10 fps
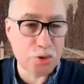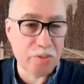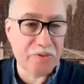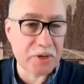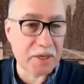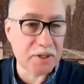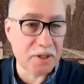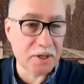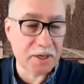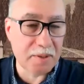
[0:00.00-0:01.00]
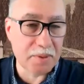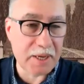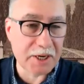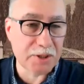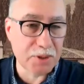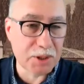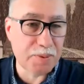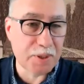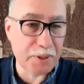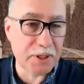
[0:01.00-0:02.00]
and wondered how
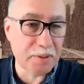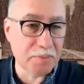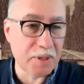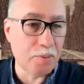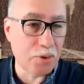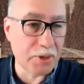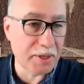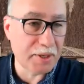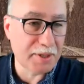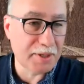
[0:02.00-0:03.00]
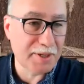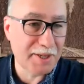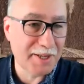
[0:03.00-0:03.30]
they would go to the sea now.